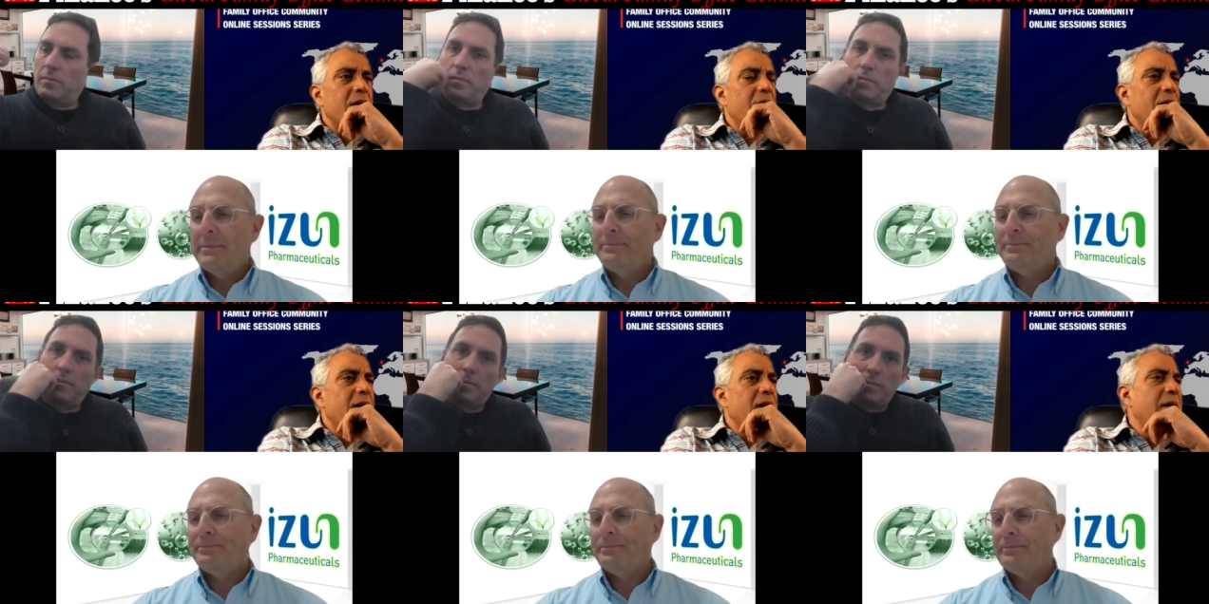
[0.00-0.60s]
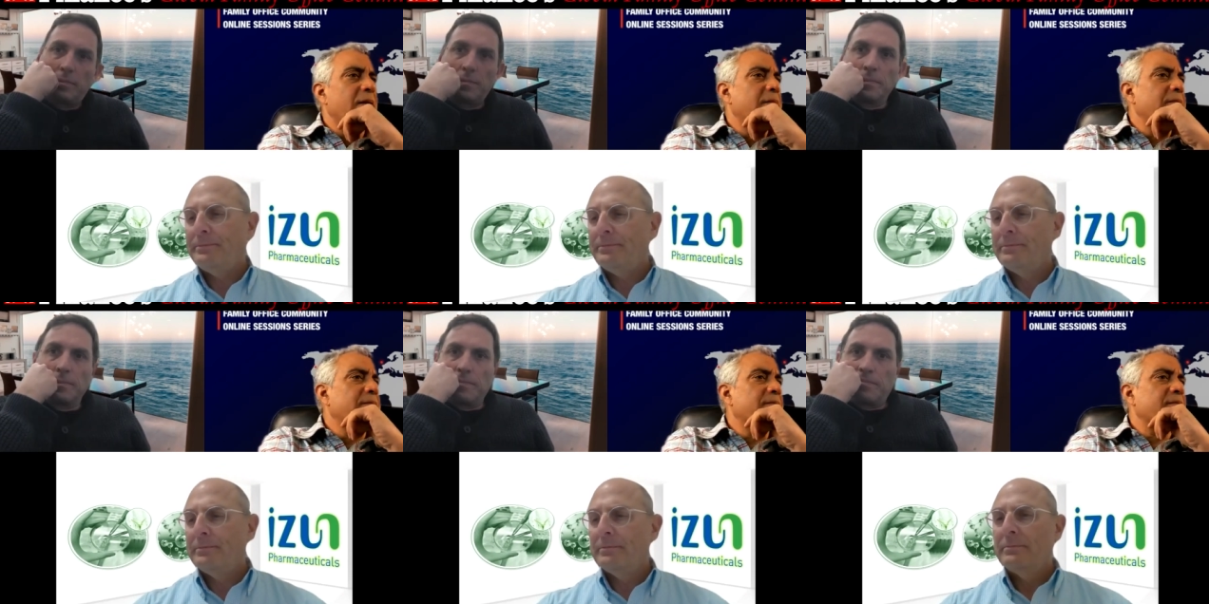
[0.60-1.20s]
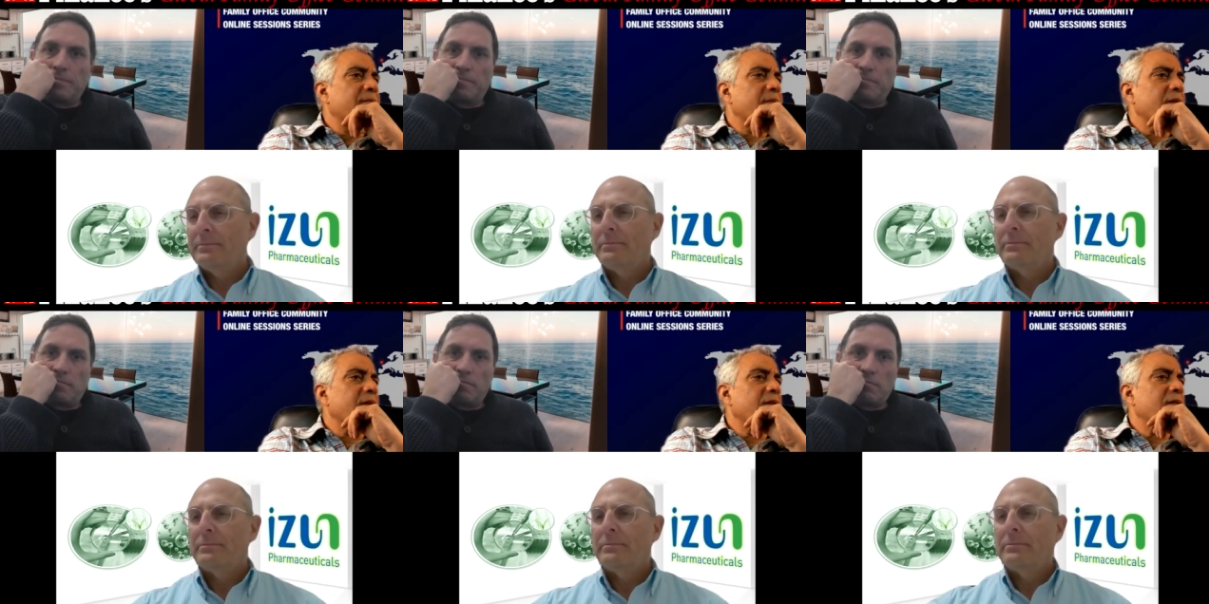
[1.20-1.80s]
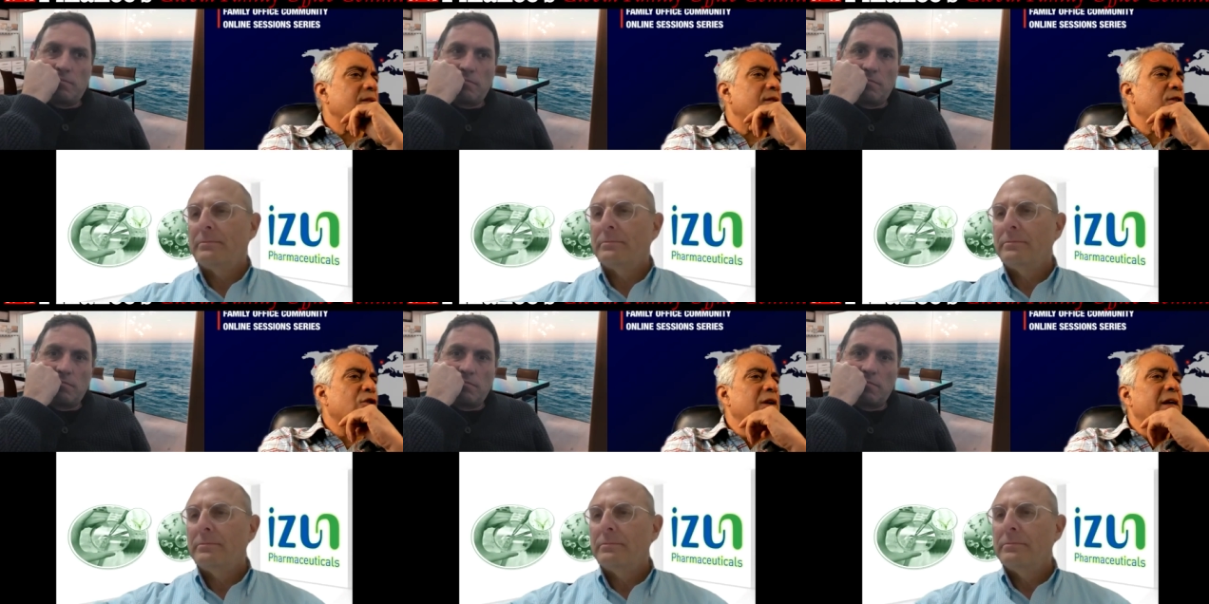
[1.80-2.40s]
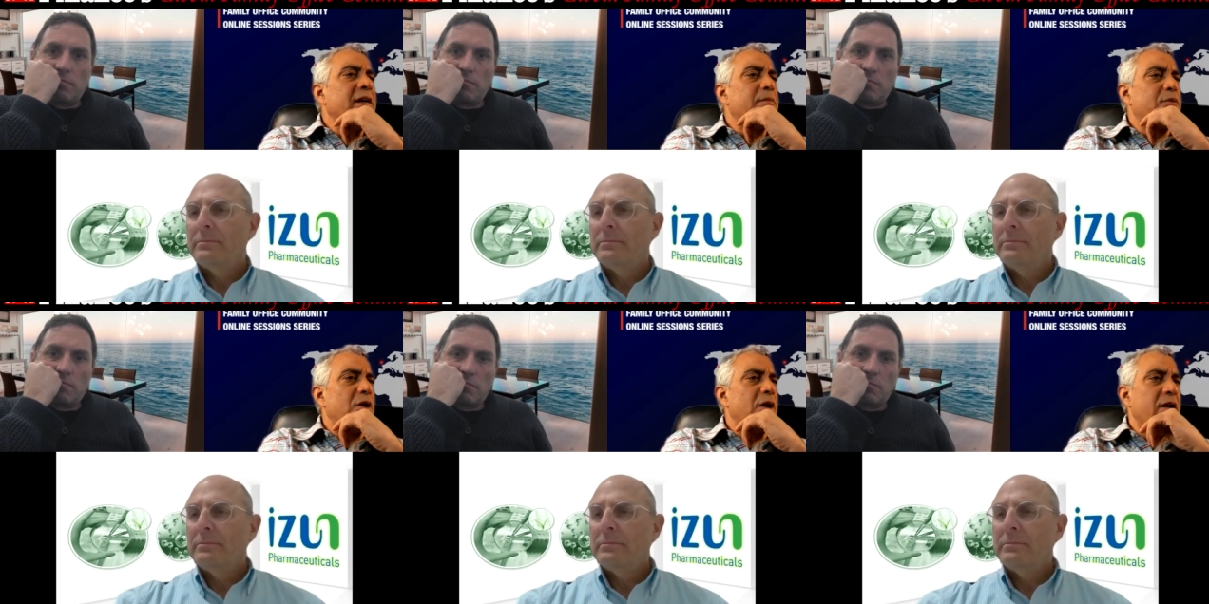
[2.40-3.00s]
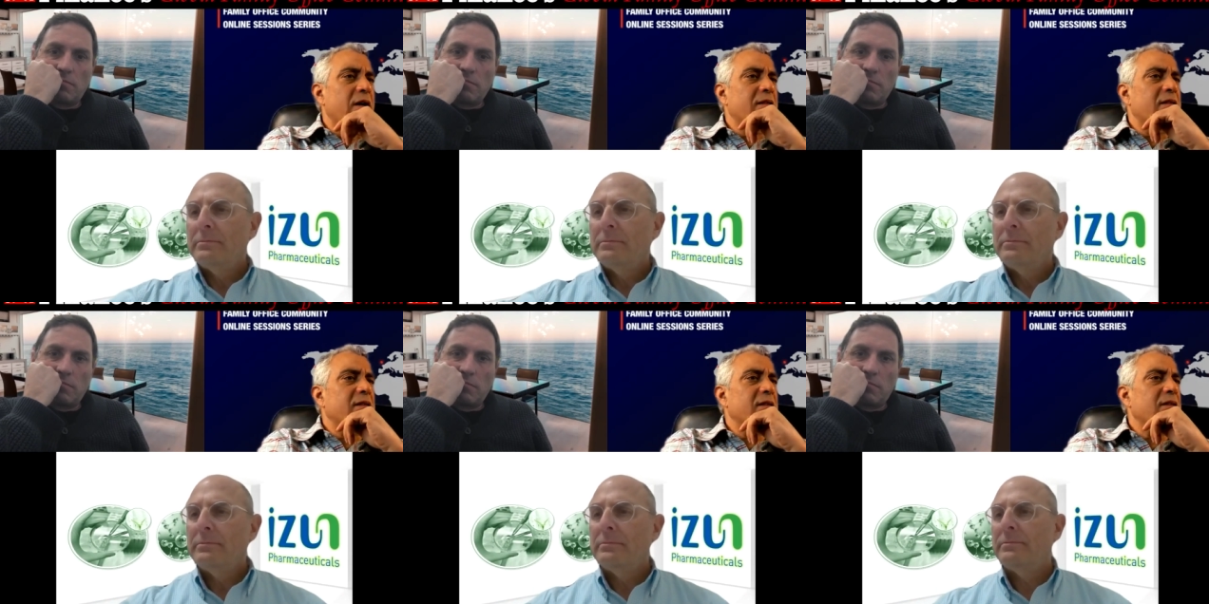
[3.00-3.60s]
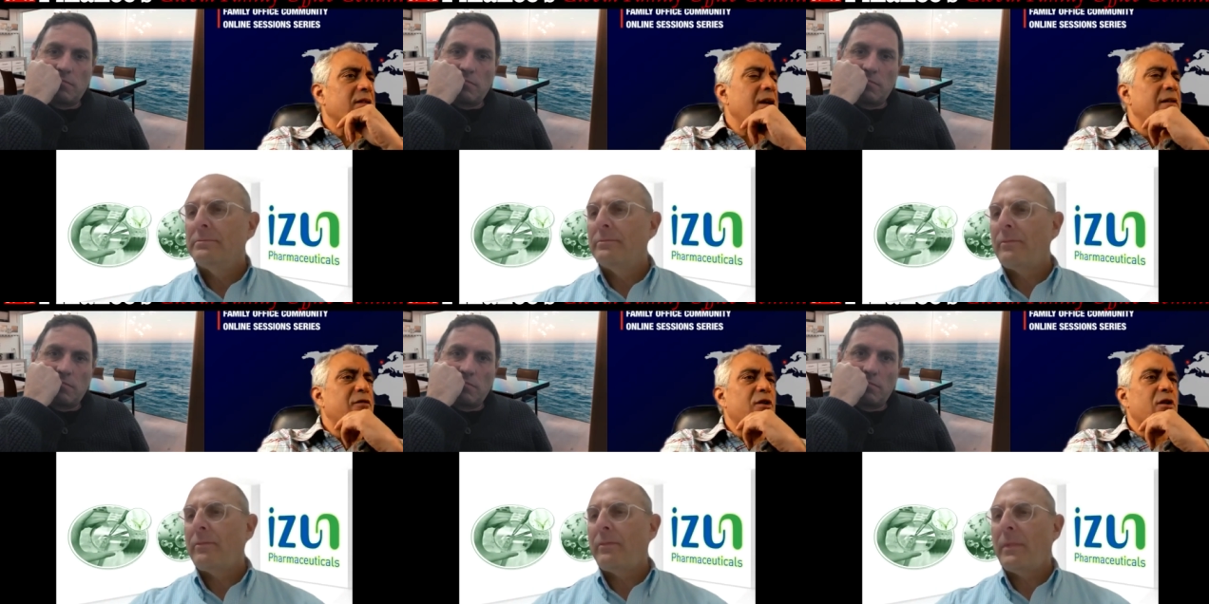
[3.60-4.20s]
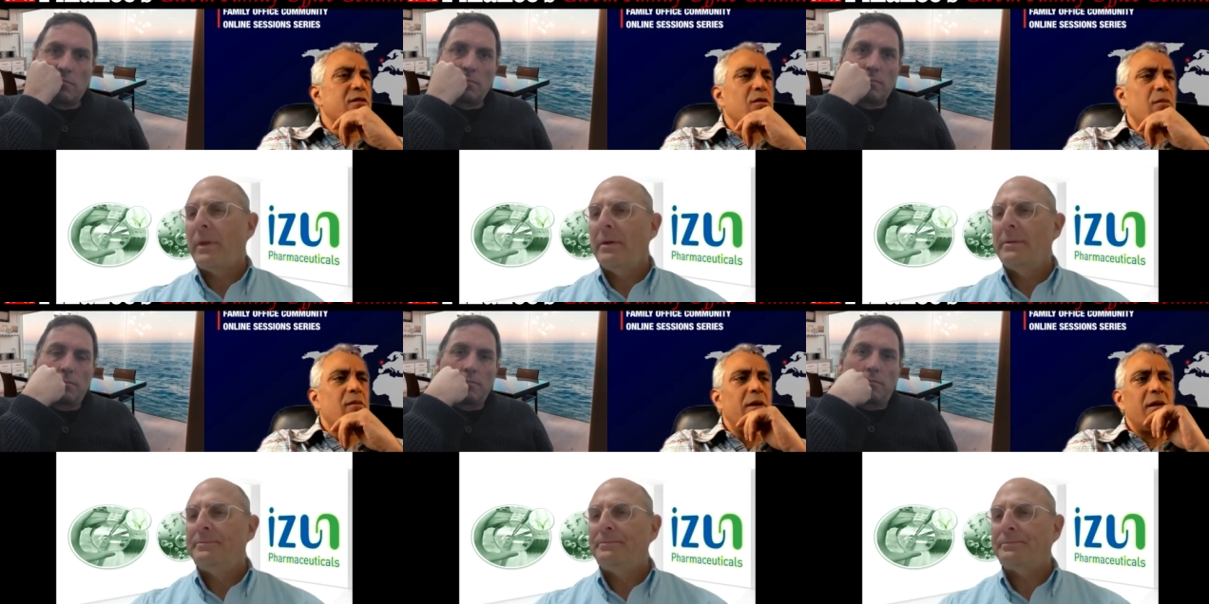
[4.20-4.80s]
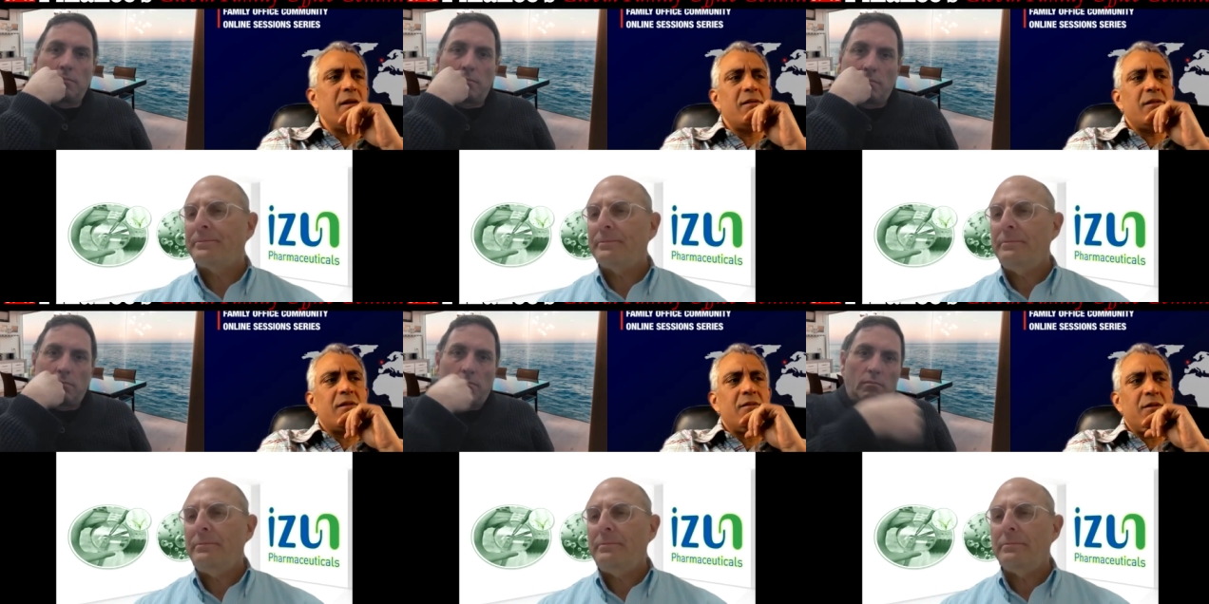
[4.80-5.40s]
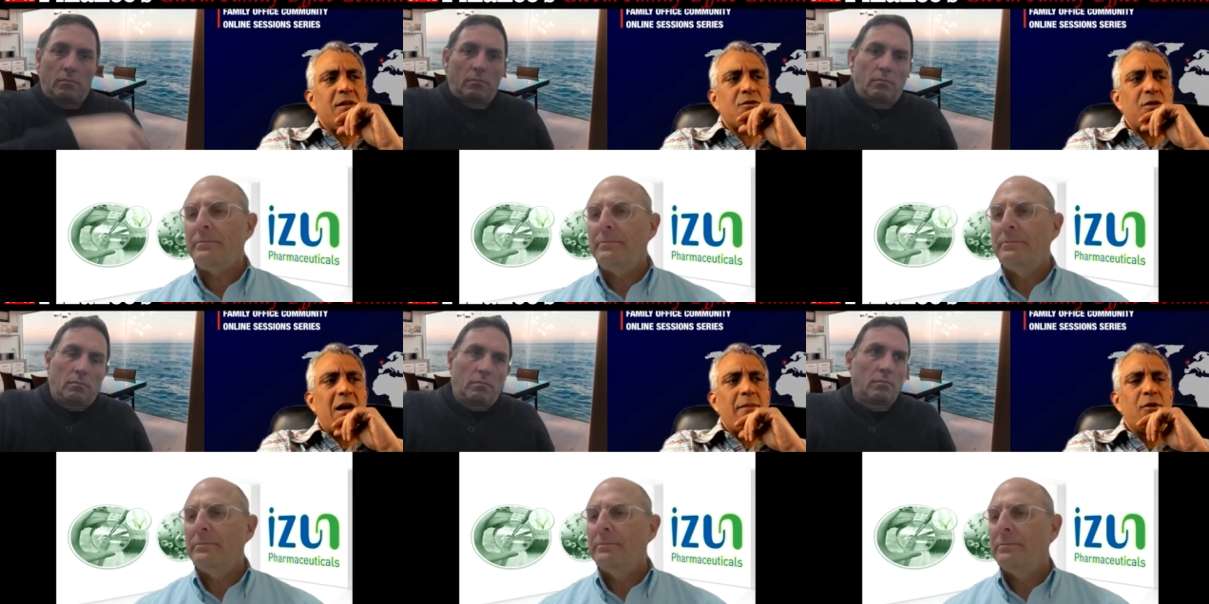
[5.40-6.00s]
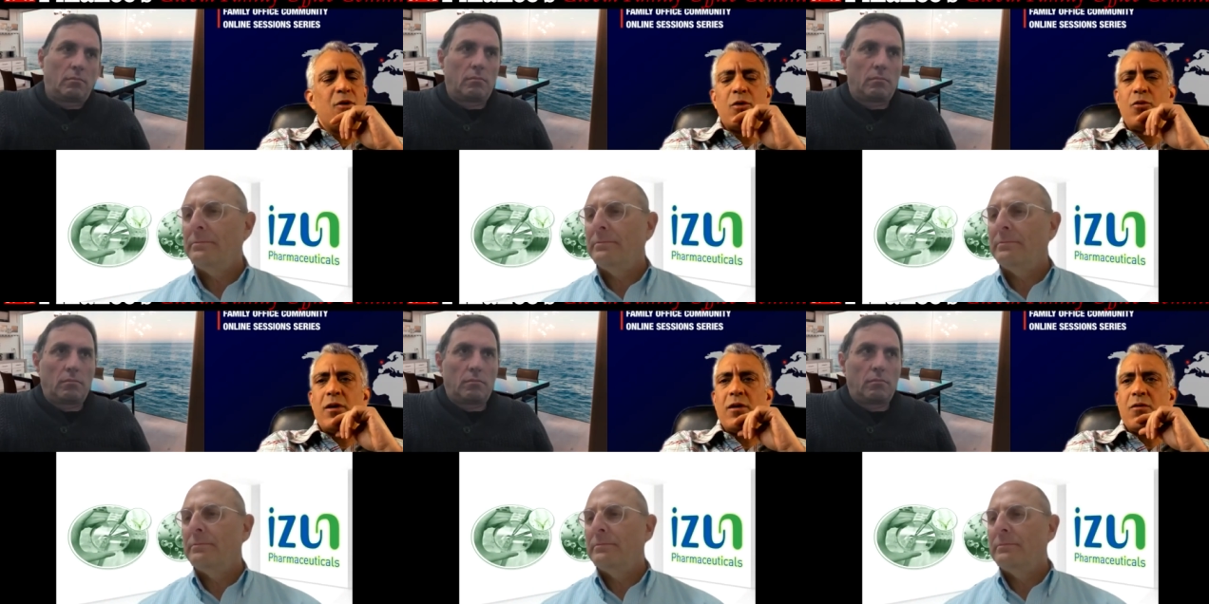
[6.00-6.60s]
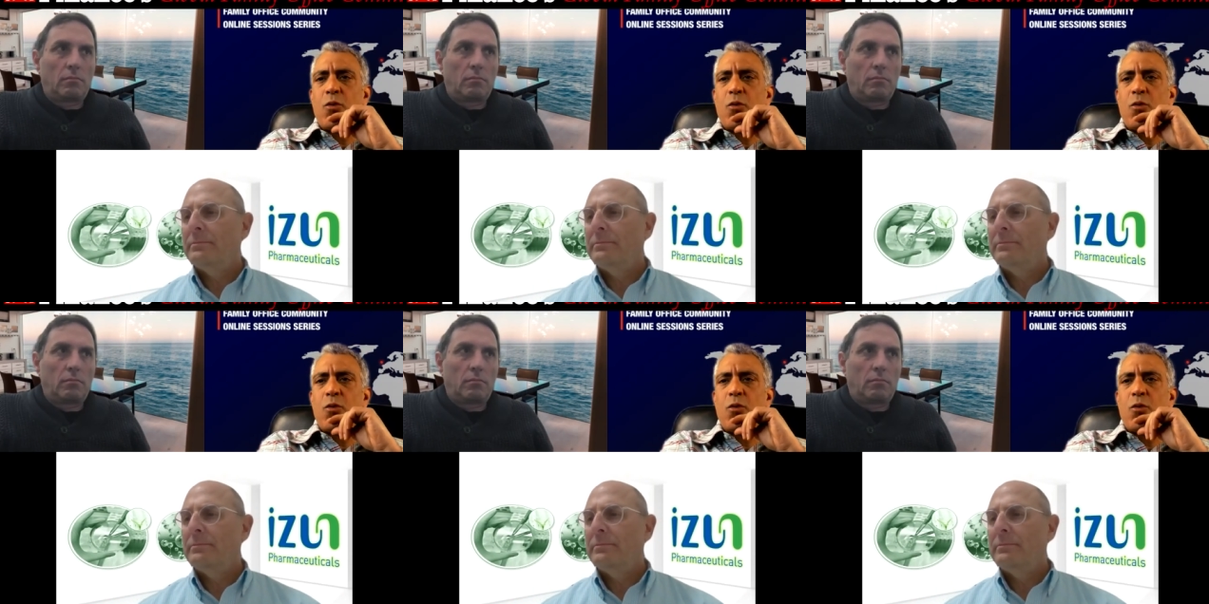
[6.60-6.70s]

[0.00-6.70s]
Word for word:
Speaker 1: Um, your leading product, and if you can also uh, describe, you know, in, in,